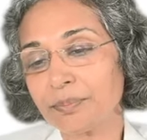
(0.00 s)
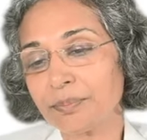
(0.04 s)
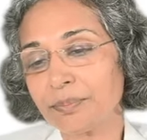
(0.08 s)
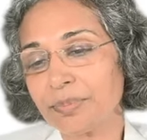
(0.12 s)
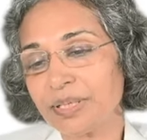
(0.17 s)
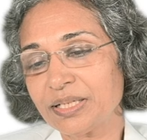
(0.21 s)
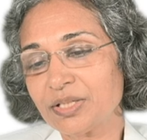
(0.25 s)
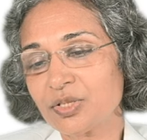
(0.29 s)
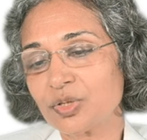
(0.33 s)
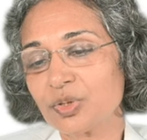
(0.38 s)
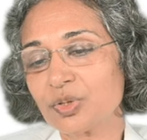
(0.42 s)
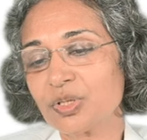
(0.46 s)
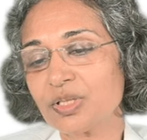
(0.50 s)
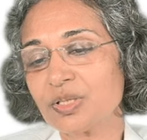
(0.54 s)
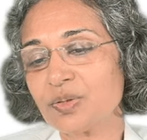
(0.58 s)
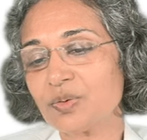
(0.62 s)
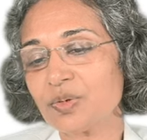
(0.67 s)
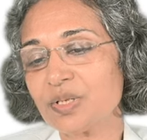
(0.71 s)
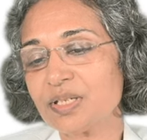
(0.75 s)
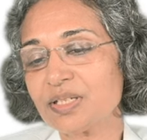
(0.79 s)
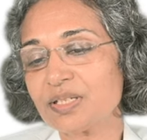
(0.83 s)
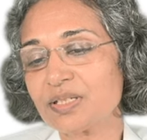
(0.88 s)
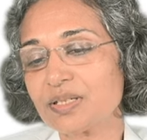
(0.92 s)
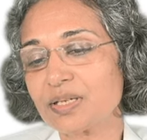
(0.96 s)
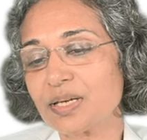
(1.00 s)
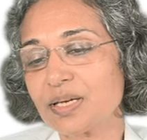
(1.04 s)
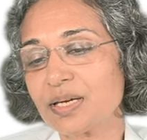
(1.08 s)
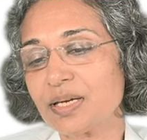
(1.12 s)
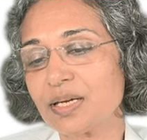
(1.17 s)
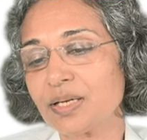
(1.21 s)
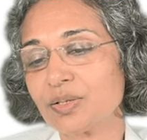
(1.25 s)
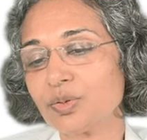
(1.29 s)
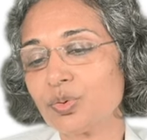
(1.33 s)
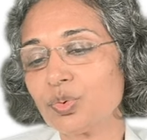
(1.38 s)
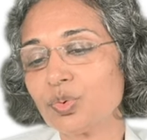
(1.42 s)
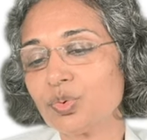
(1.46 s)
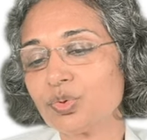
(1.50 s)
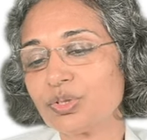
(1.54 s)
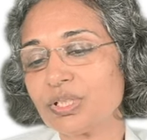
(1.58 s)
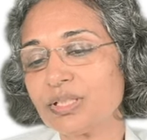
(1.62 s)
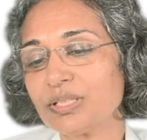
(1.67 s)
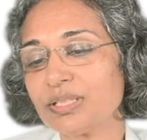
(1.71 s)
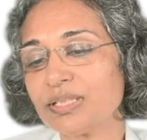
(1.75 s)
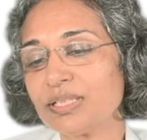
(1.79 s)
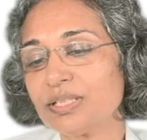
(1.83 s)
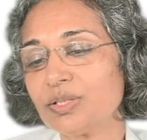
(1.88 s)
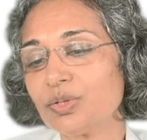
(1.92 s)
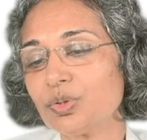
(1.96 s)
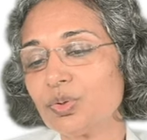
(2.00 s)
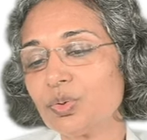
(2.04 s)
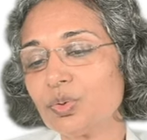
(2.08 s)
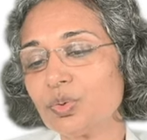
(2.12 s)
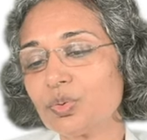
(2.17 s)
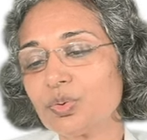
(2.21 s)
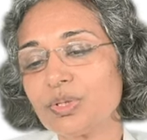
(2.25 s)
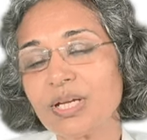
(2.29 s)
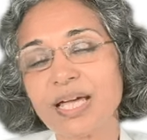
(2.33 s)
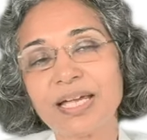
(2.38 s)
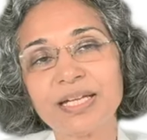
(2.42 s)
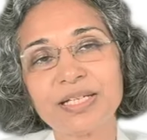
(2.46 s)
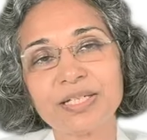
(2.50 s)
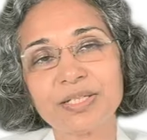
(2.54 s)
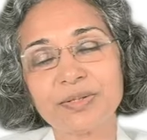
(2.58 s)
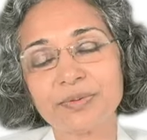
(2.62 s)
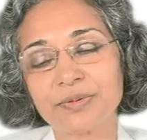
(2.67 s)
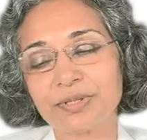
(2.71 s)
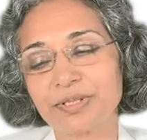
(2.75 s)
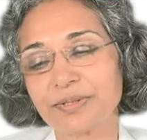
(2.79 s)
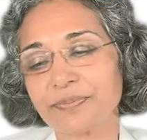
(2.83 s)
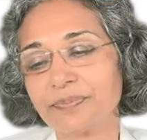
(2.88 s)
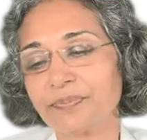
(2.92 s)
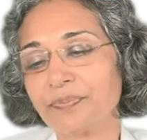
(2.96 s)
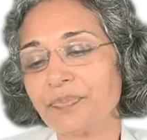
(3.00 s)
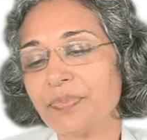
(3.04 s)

blood sugar was 232, 91.